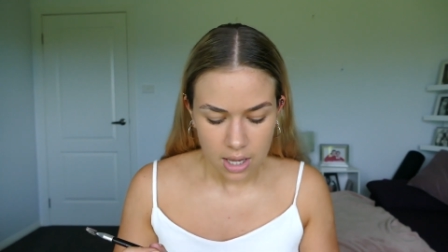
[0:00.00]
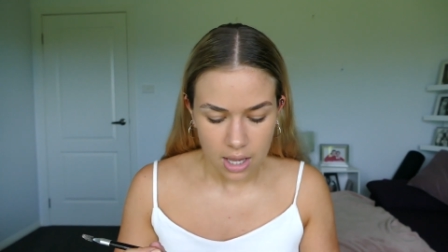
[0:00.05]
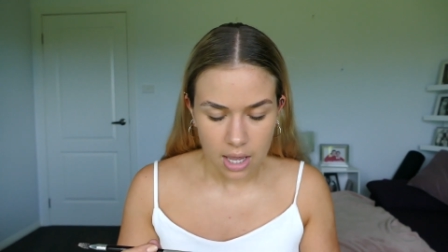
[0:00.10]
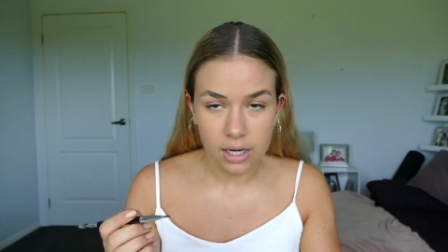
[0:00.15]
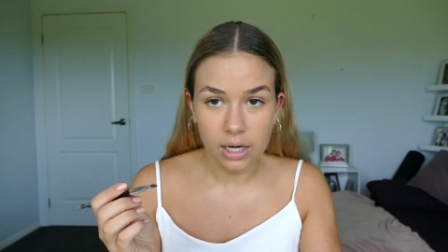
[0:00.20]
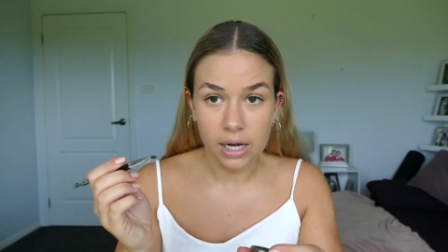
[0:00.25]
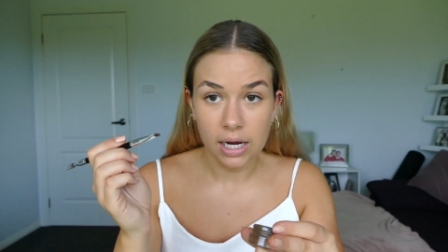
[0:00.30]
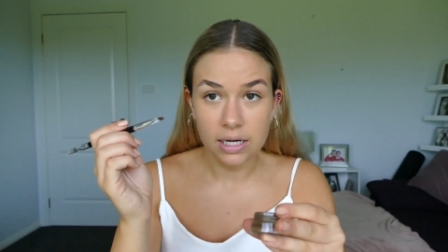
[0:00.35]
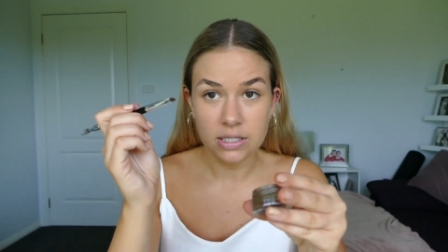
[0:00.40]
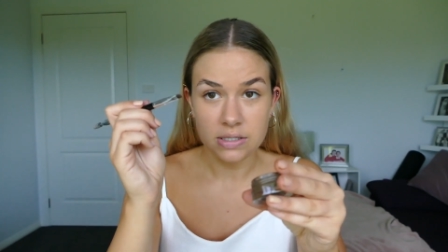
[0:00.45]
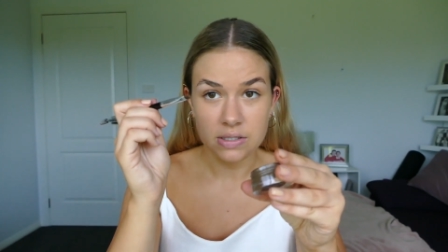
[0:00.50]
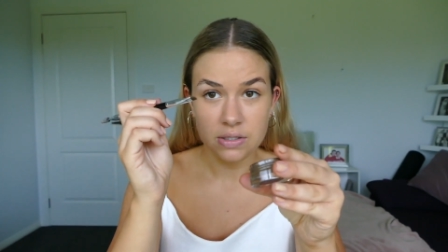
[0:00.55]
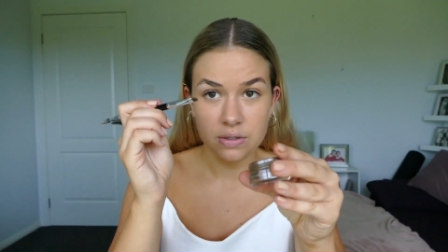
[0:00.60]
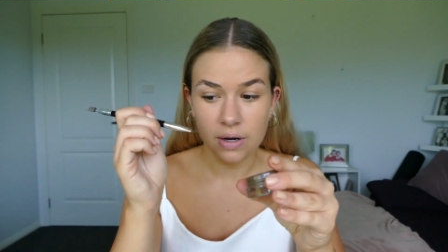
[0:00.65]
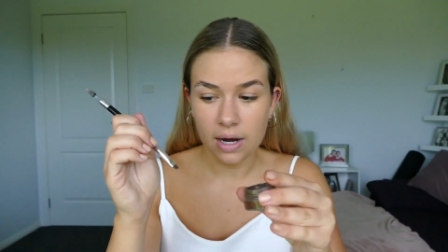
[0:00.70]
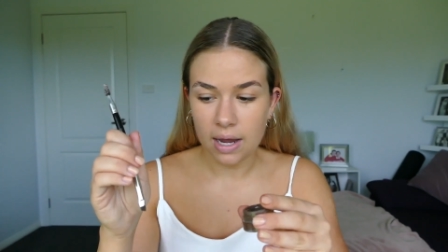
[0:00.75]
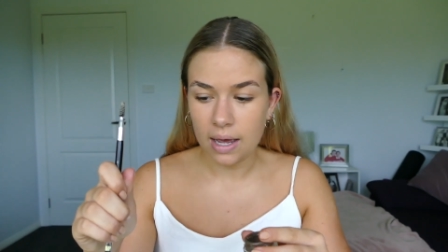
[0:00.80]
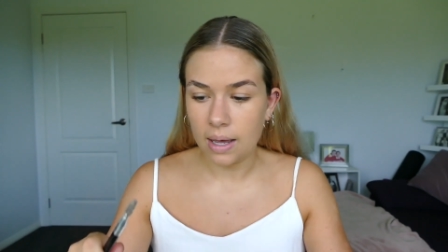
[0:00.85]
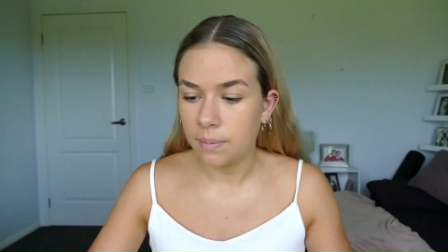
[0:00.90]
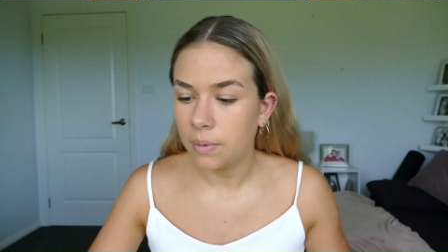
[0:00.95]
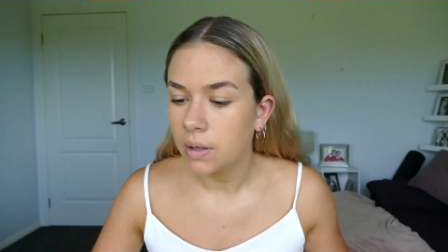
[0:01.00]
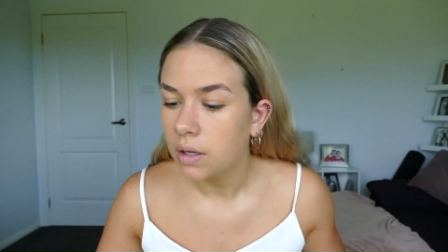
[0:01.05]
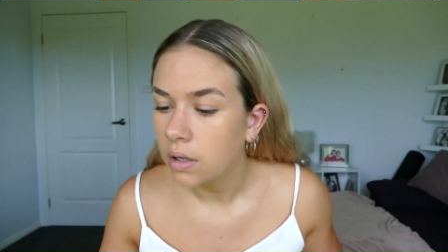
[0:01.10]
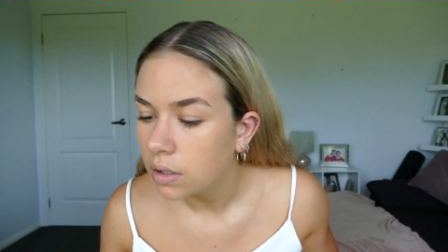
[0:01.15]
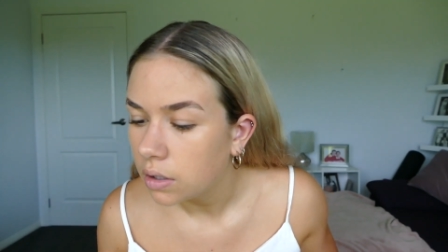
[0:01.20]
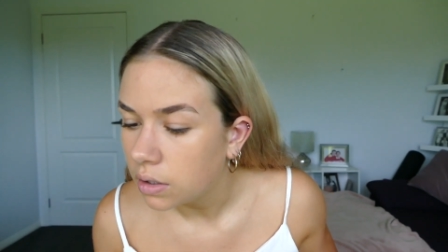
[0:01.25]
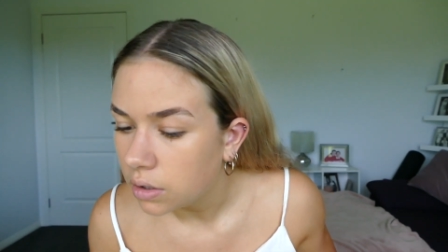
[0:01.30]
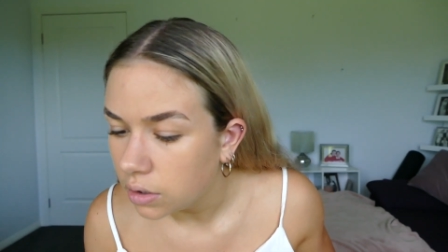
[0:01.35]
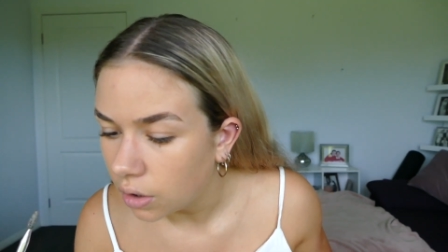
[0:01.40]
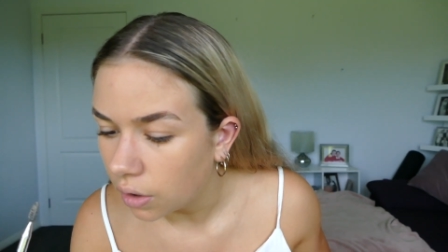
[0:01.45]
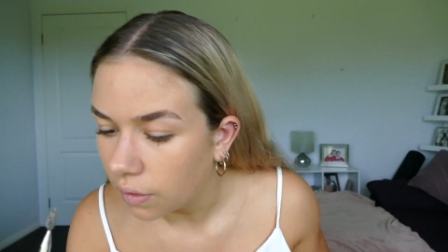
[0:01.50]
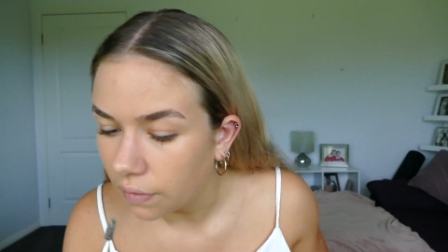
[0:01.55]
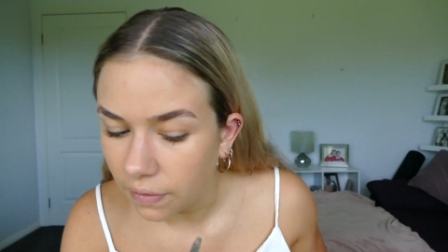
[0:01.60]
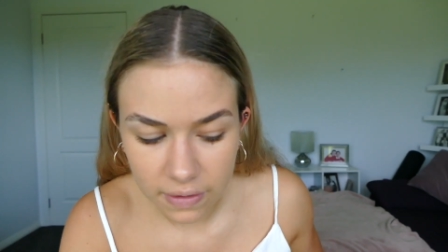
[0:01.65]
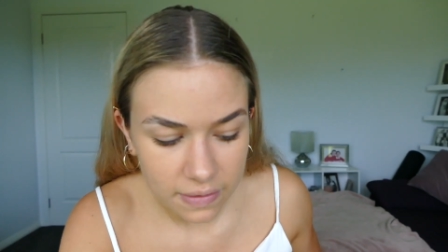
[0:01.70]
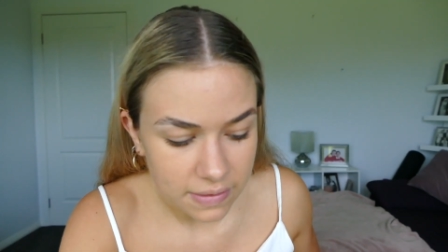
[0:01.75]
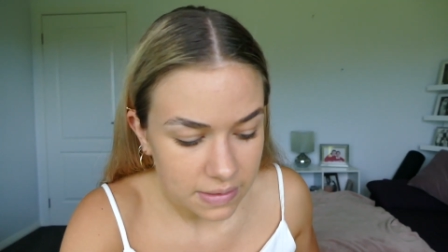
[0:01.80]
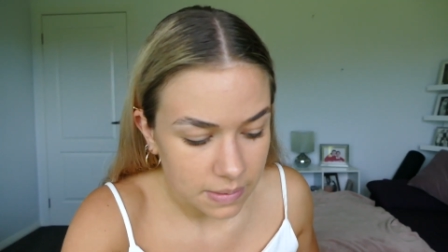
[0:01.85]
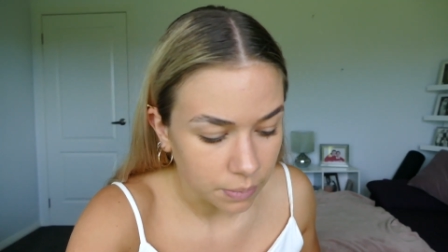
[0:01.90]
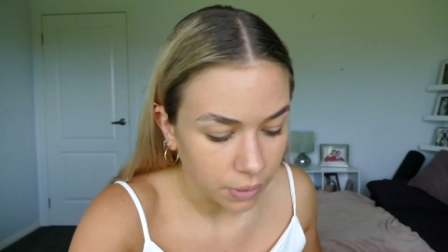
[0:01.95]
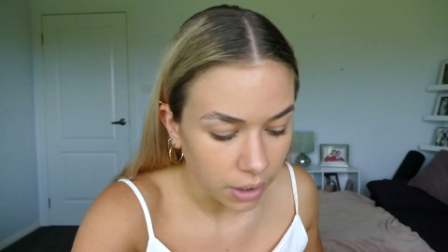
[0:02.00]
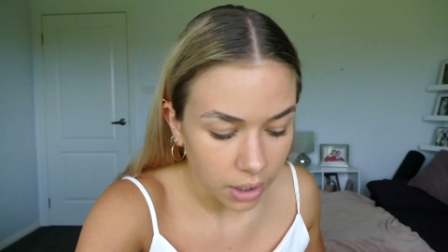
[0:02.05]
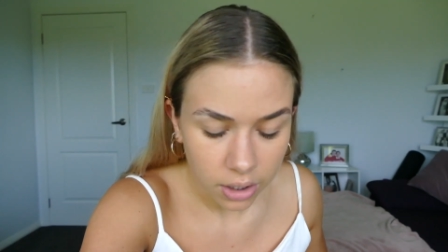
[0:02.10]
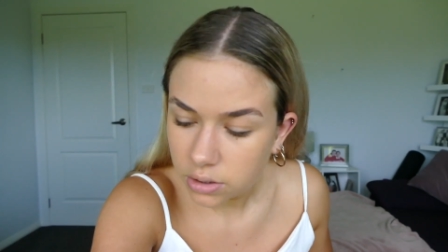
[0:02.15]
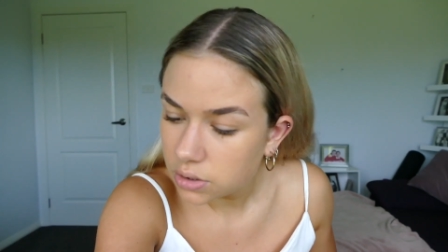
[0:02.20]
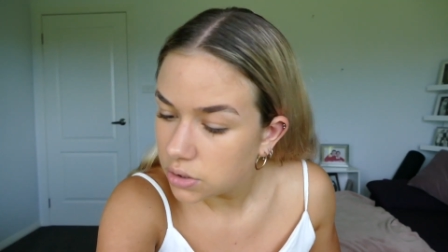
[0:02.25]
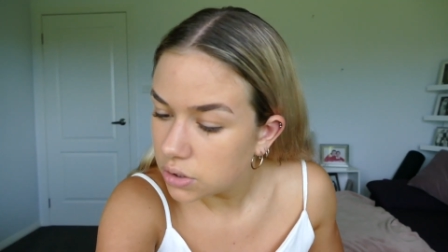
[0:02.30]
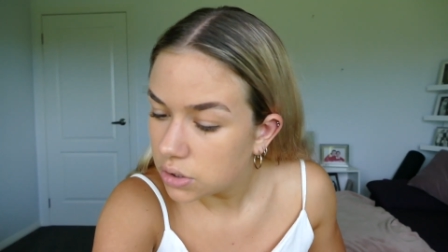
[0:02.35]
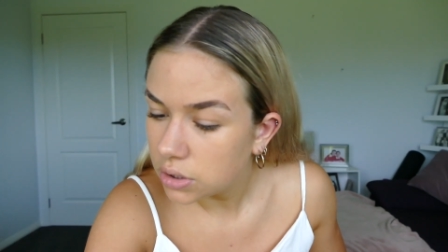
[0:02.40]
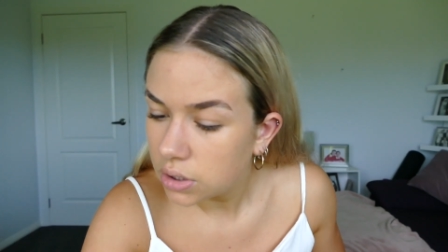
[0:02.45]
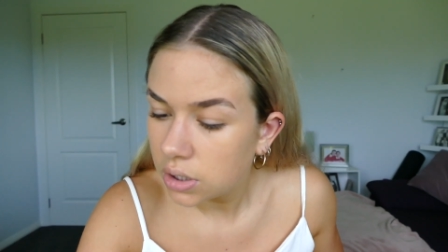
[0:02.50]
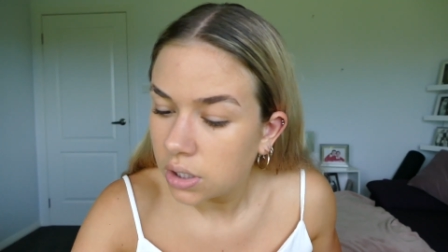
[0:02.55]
And I just grab, not this brush,